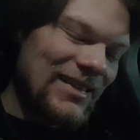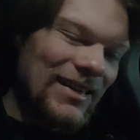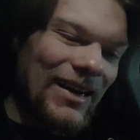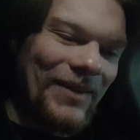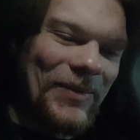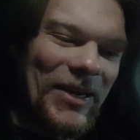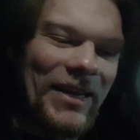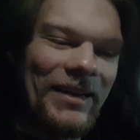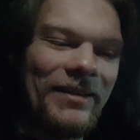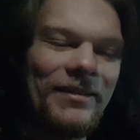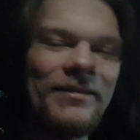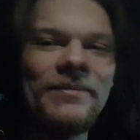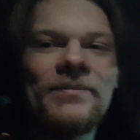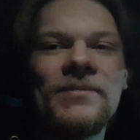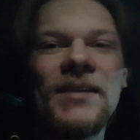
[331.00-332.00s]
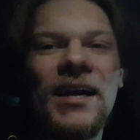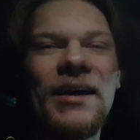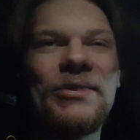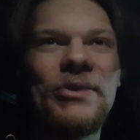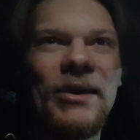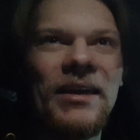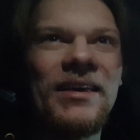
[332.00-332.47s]
I mean, I
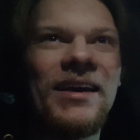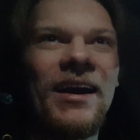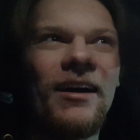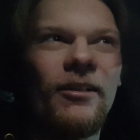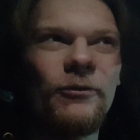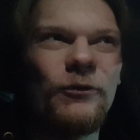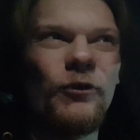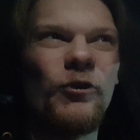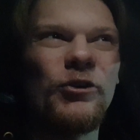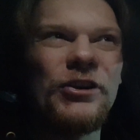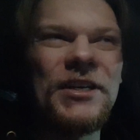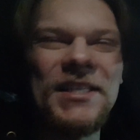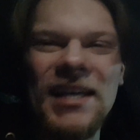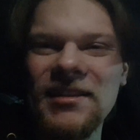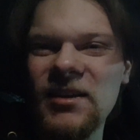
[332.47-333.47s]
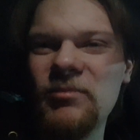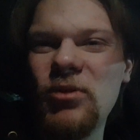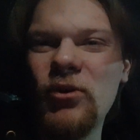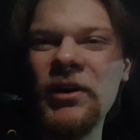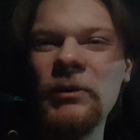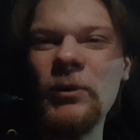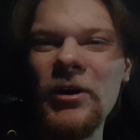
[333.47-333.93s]
think California's at the
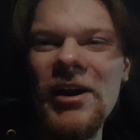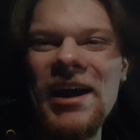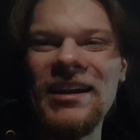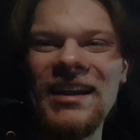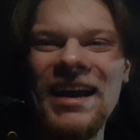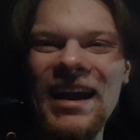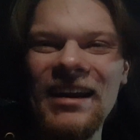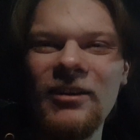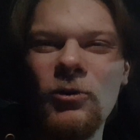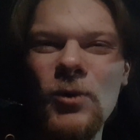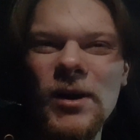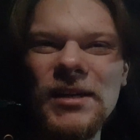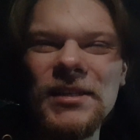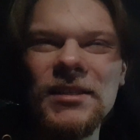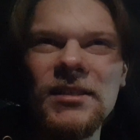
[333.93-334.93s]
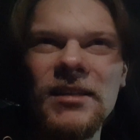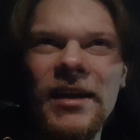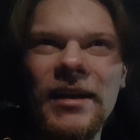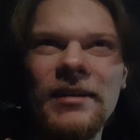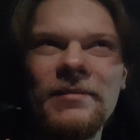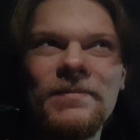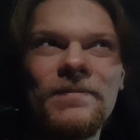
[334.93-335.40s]
point where Atlanta was,
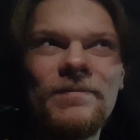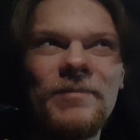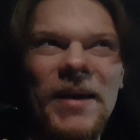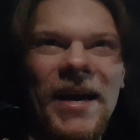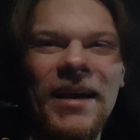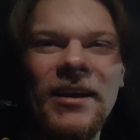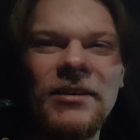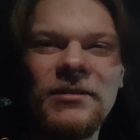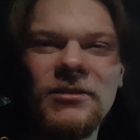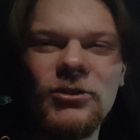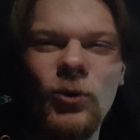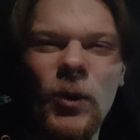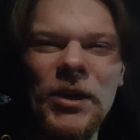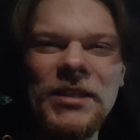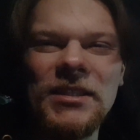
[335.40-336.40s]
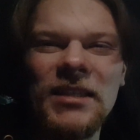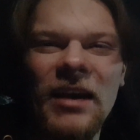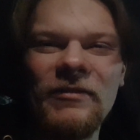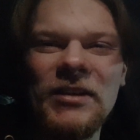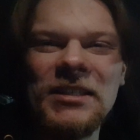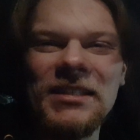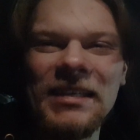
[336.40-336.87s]
like, back in
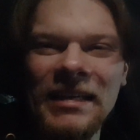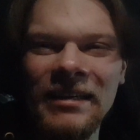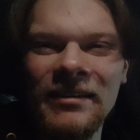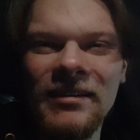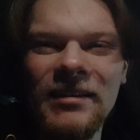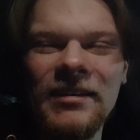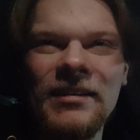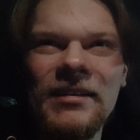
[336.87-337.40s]
2017.